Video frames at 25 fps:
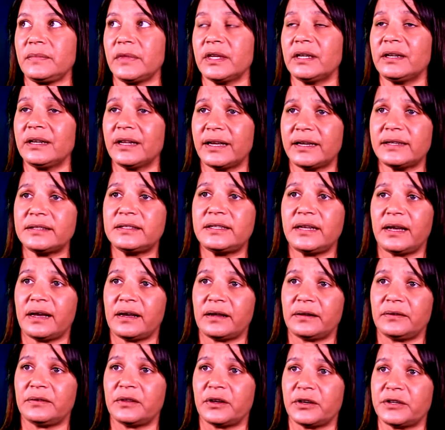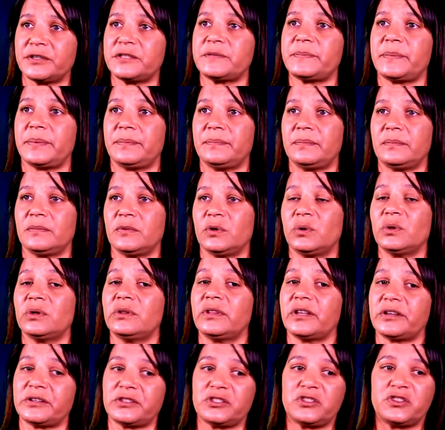let down all
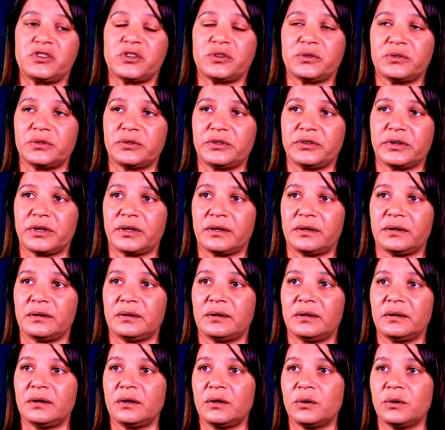those children,